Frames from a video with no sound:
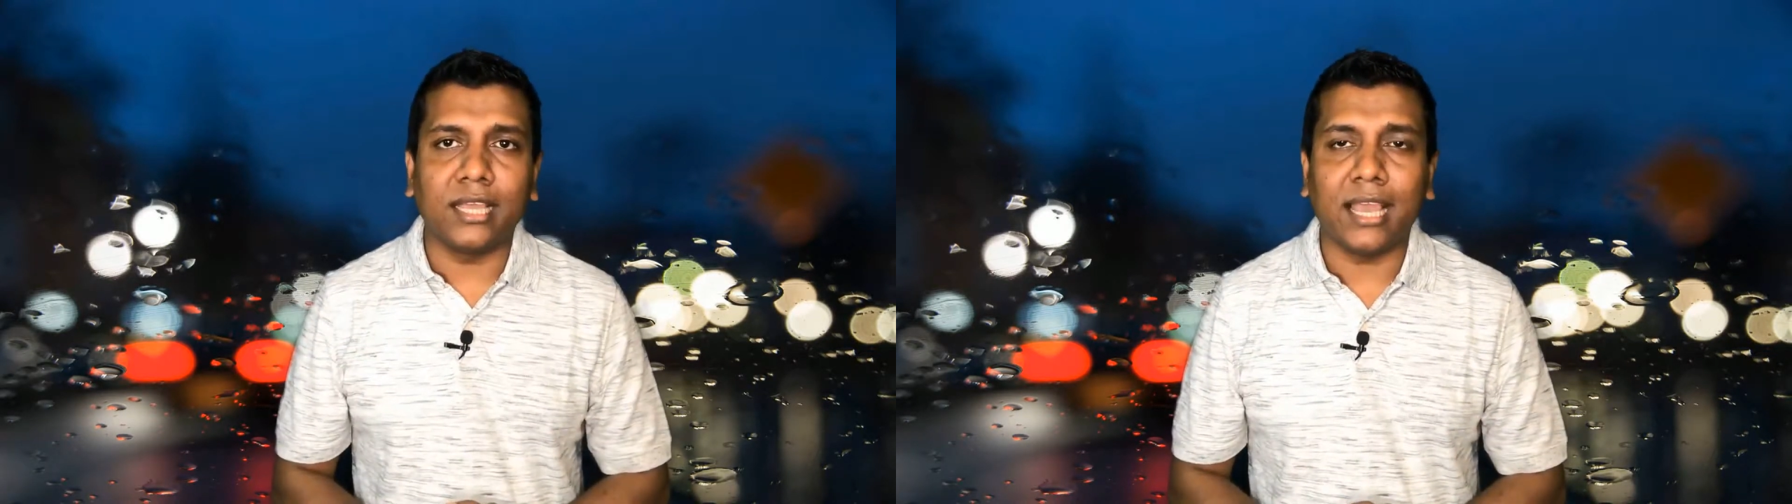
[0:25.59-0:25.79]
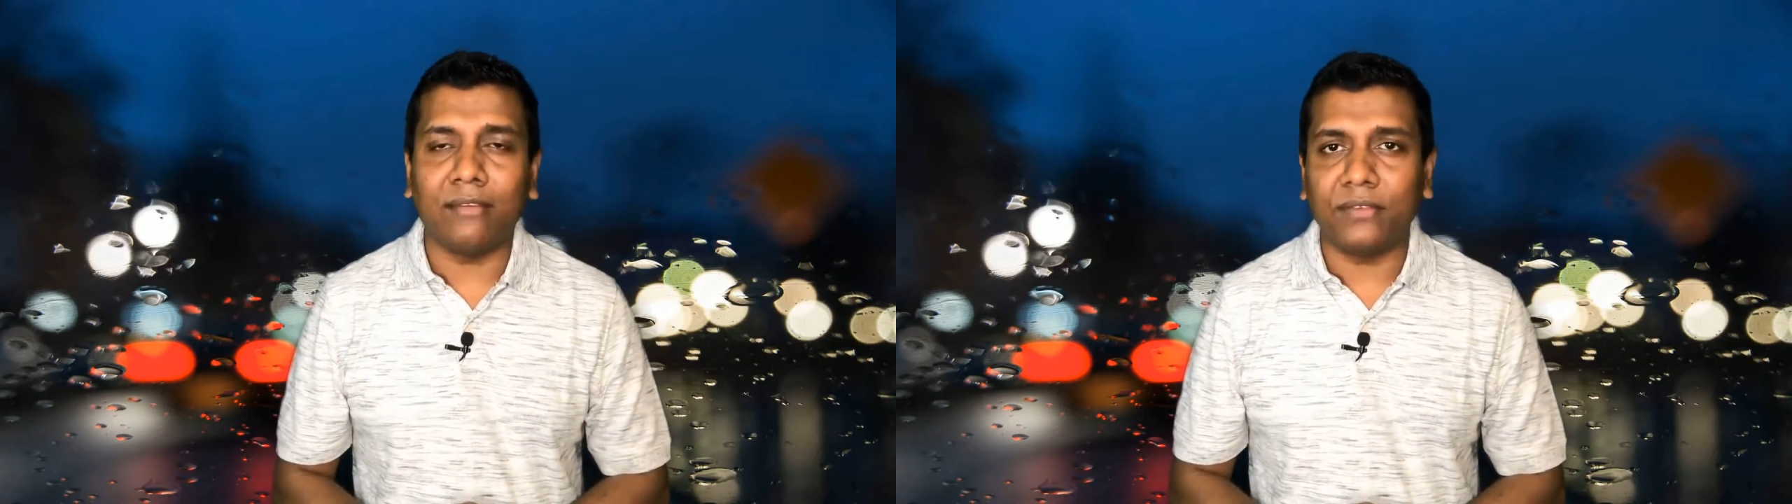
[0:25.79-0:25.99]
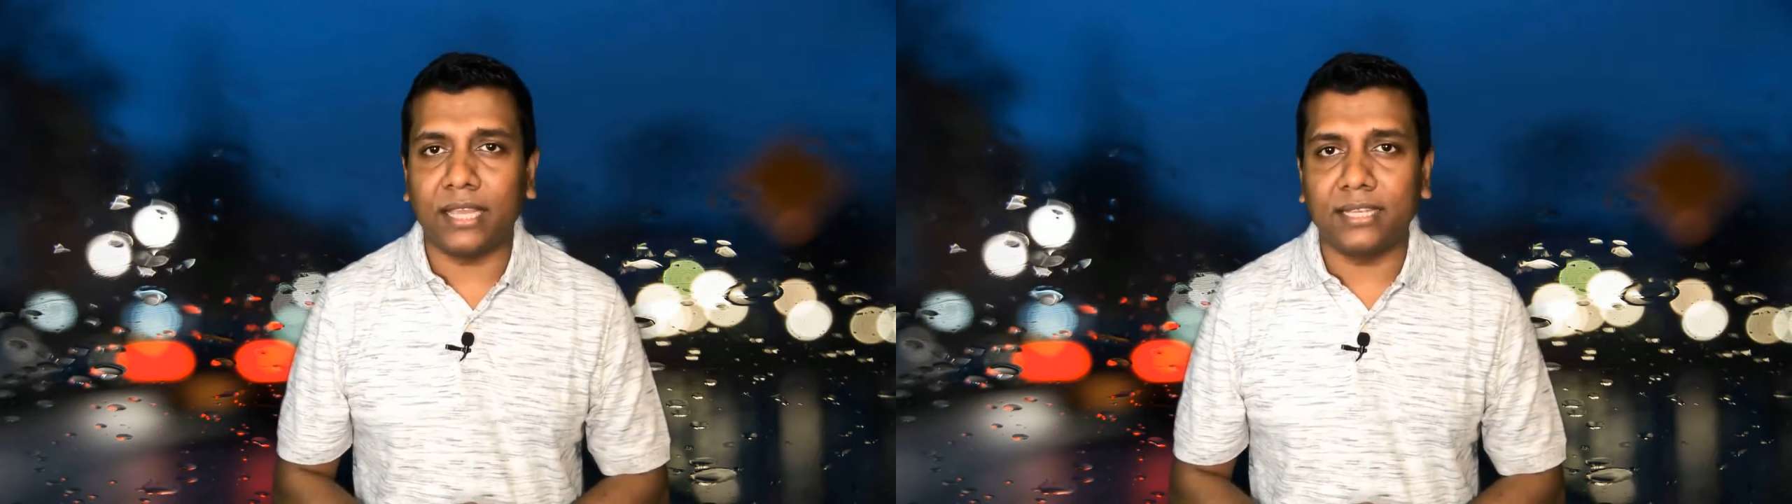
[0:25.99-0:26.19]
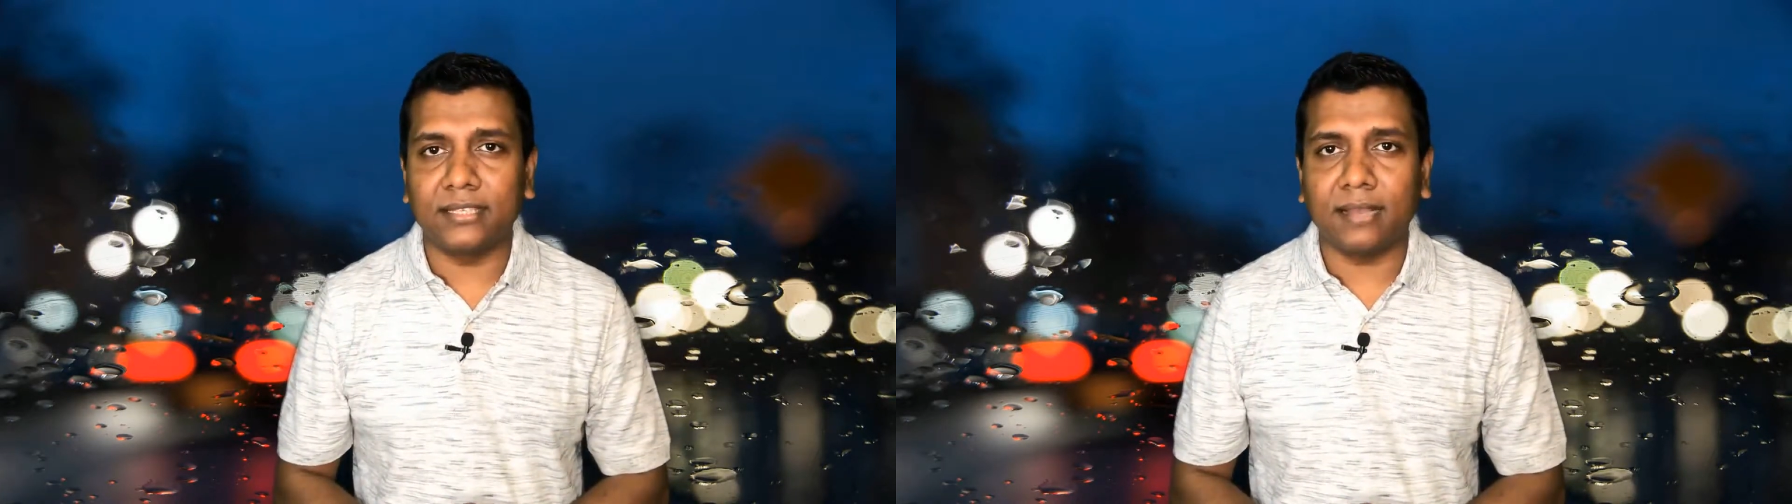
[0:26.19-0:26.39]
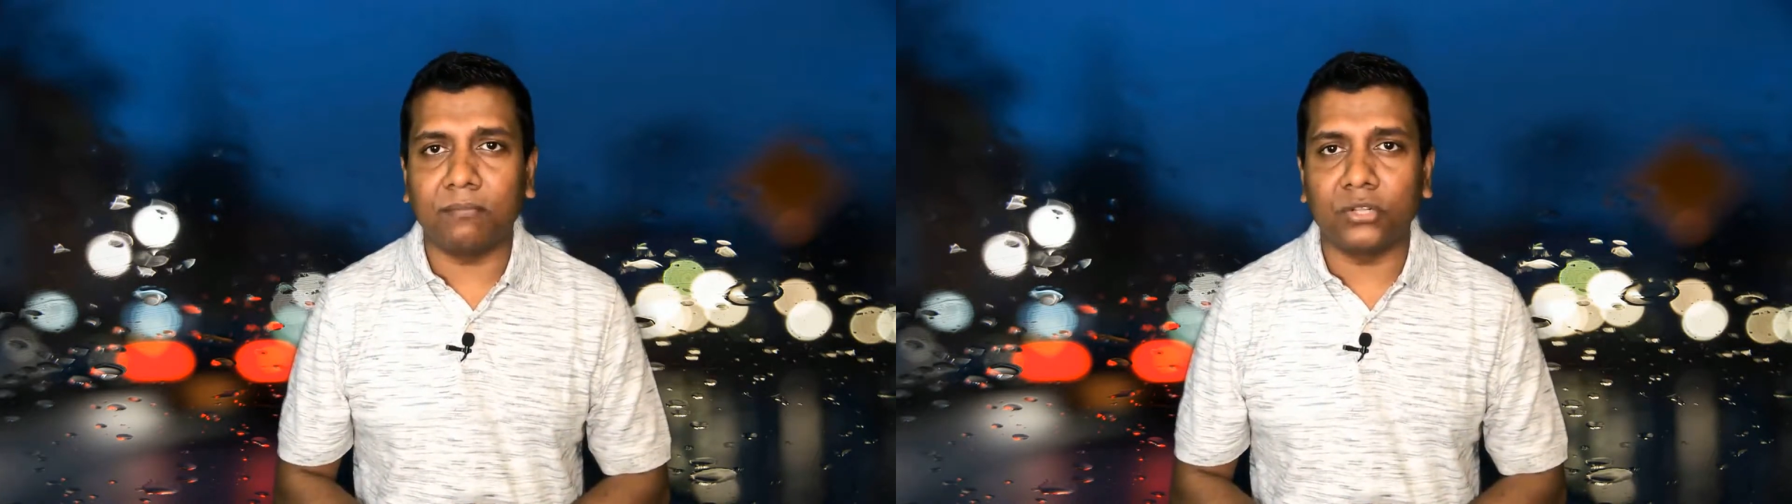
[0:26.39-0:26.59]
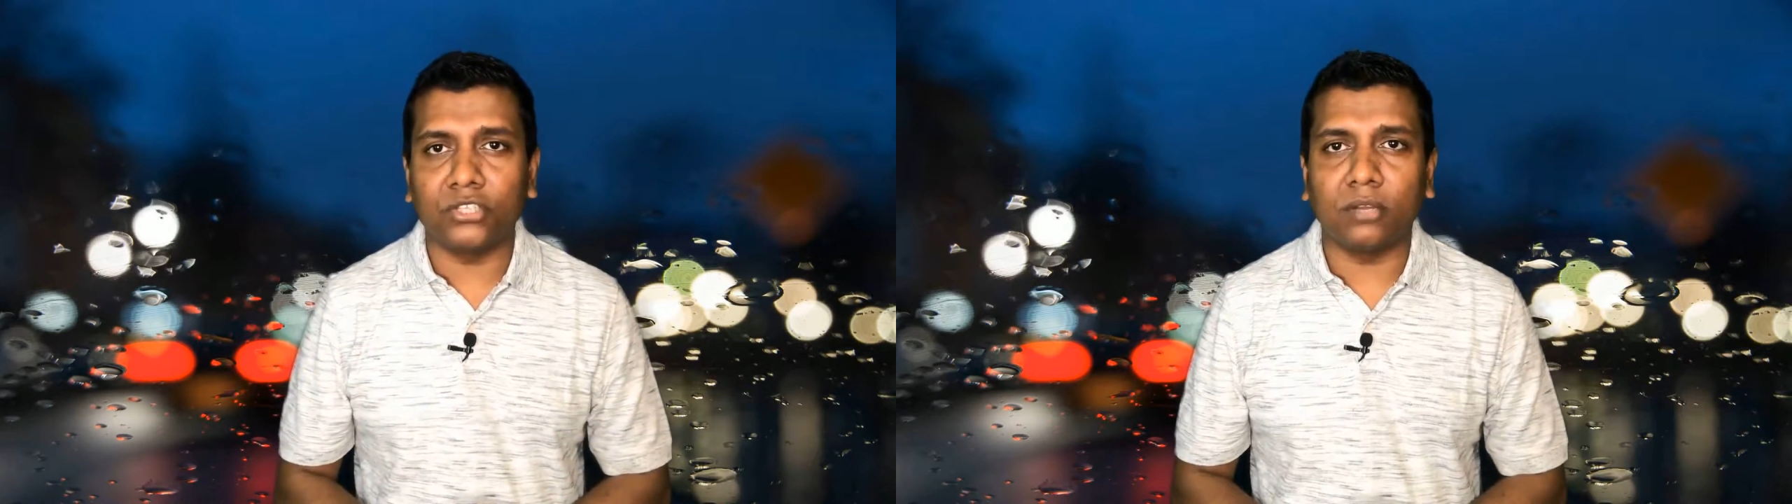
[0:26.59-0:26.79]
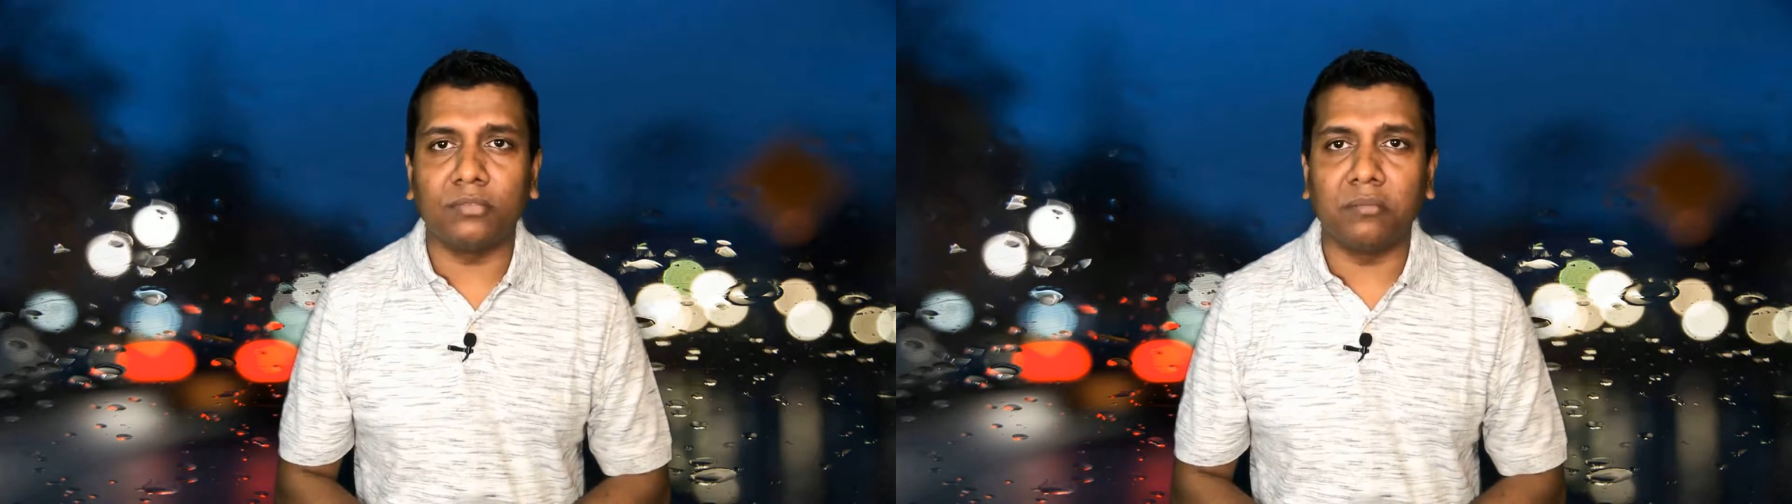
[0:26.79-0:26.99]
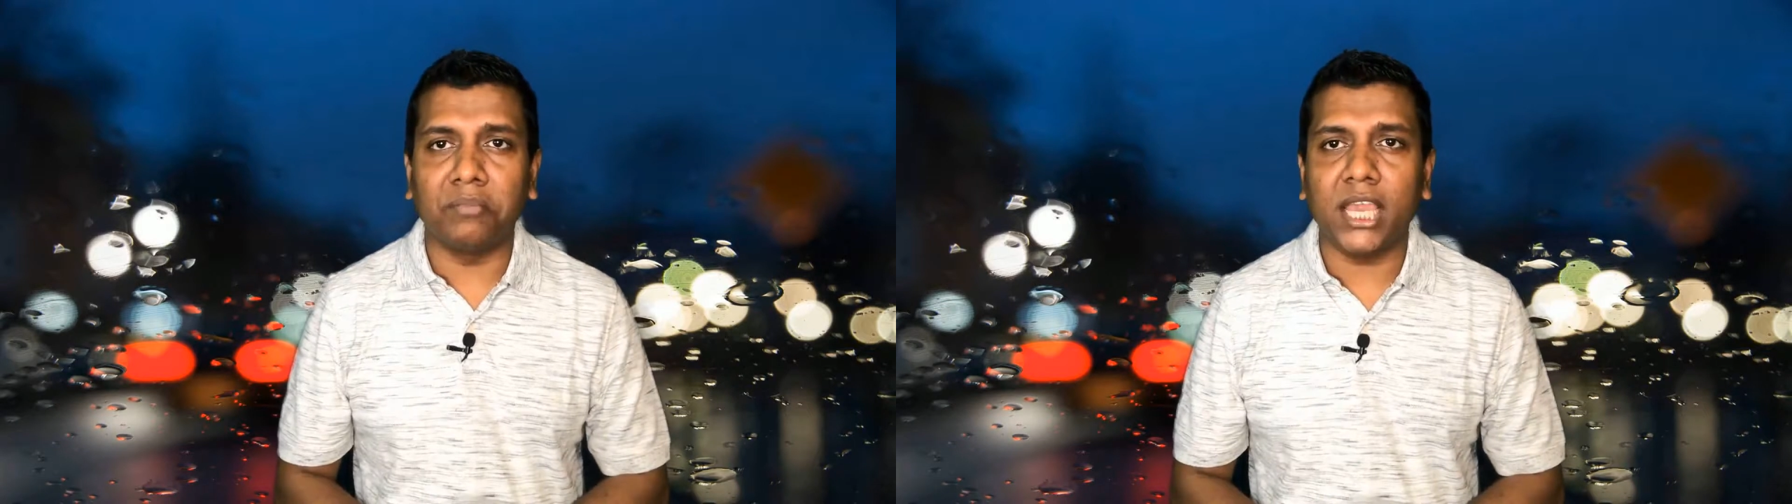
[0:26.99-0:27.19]
having examples of
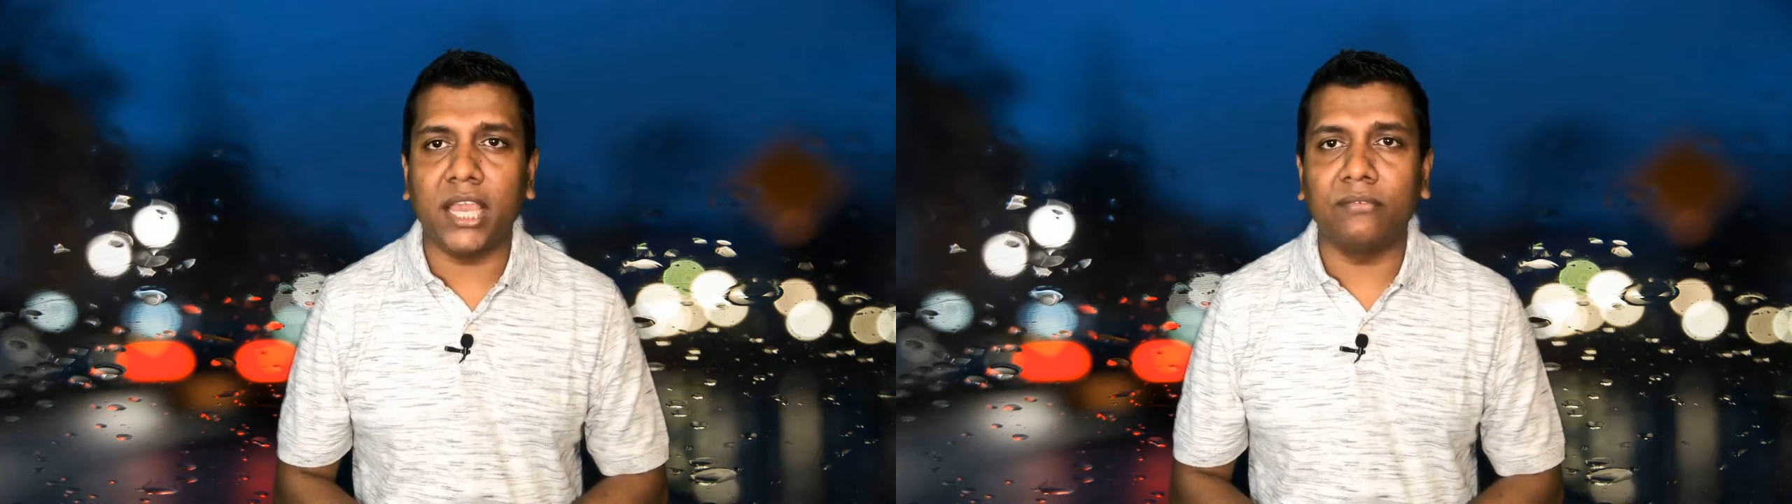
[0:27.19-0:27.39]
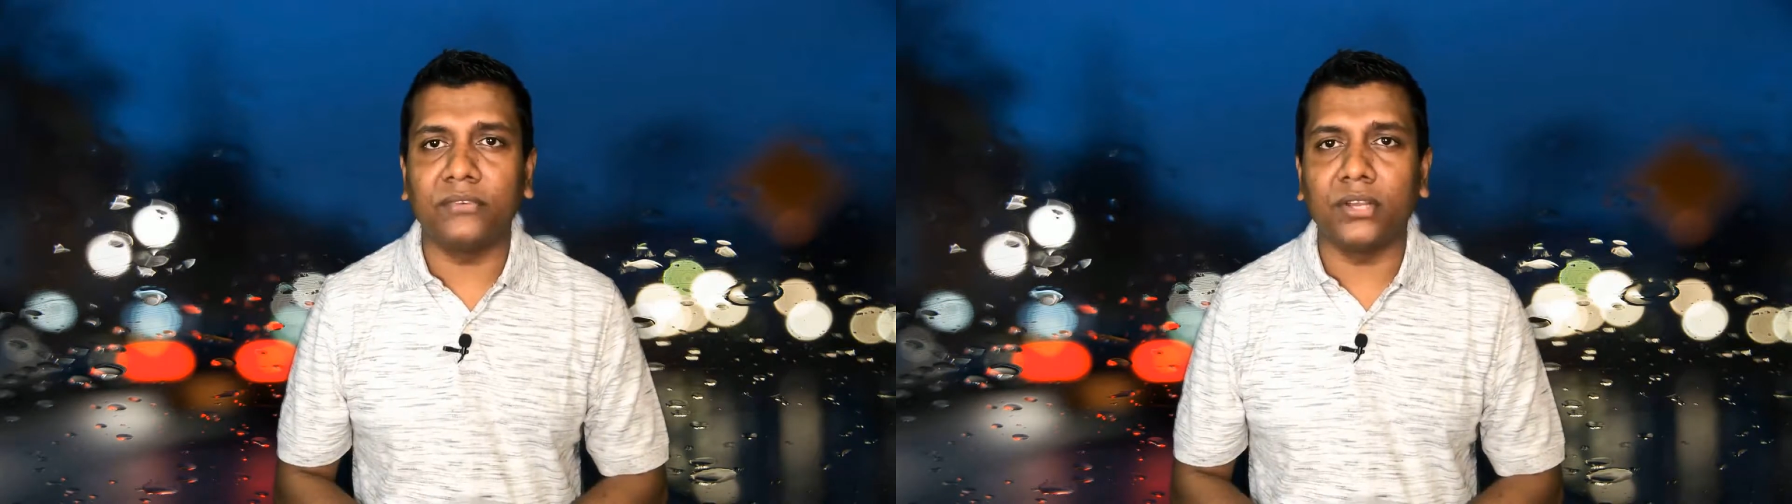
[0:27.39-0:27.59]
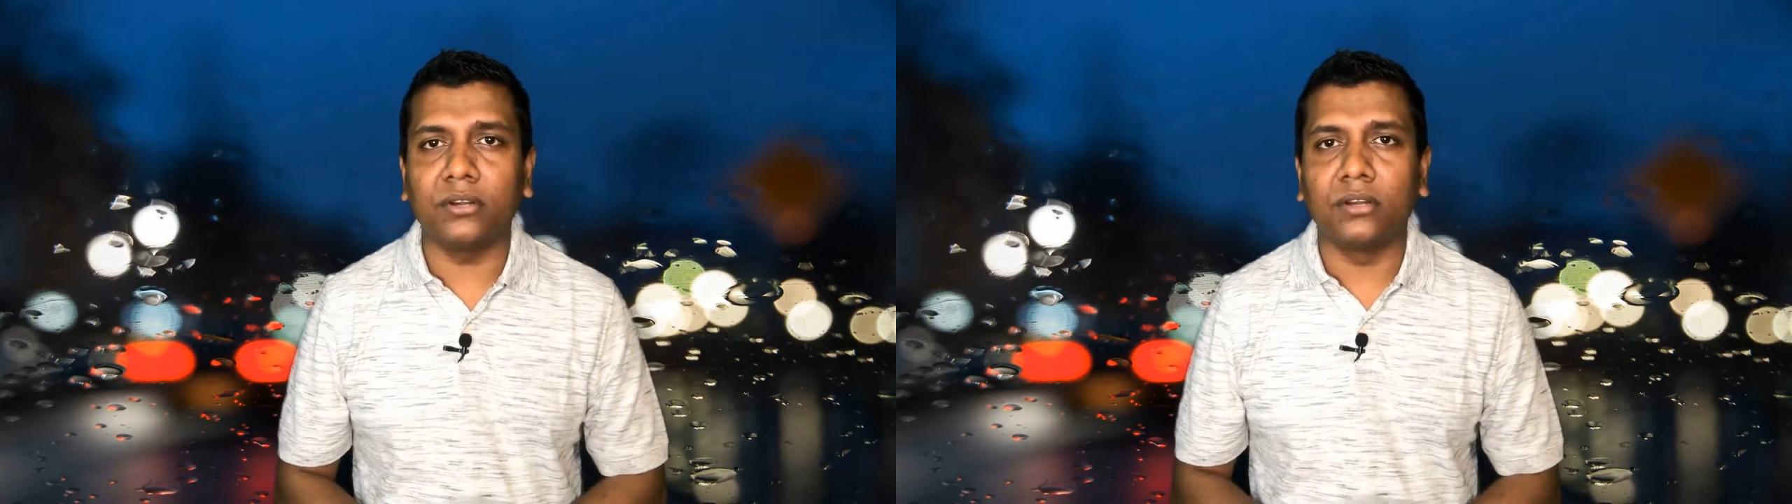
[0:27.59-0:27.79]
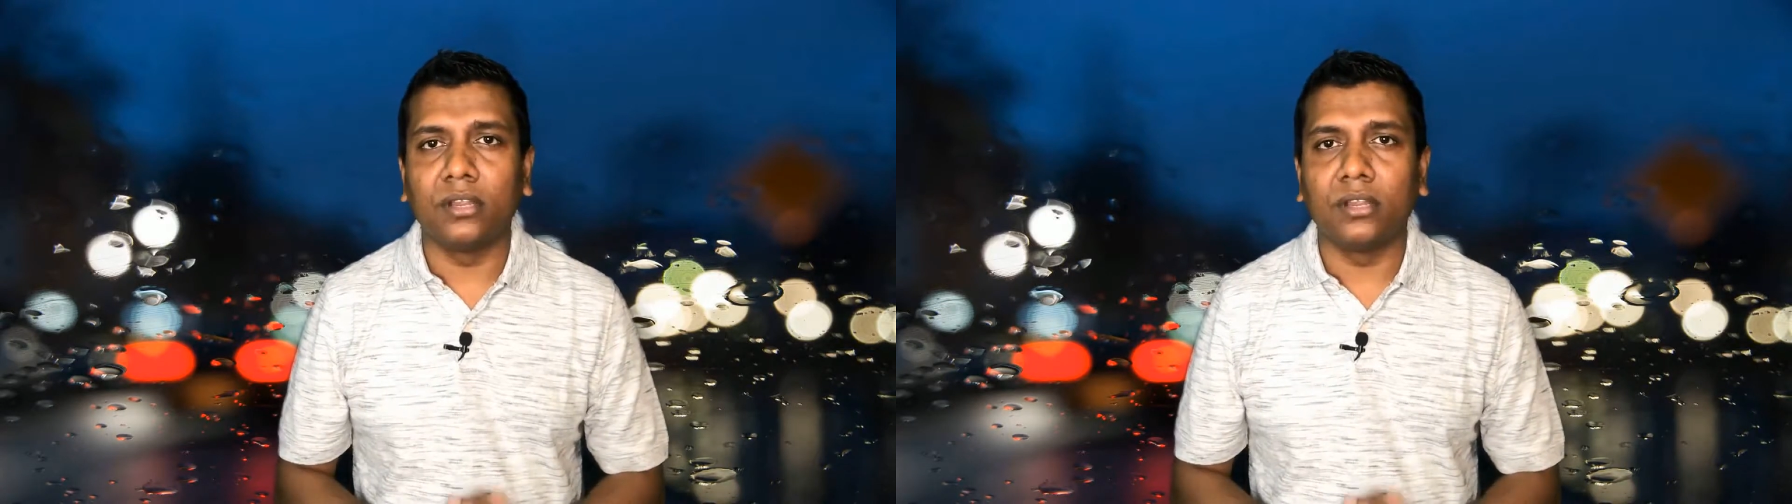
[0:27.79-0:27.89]
the behavior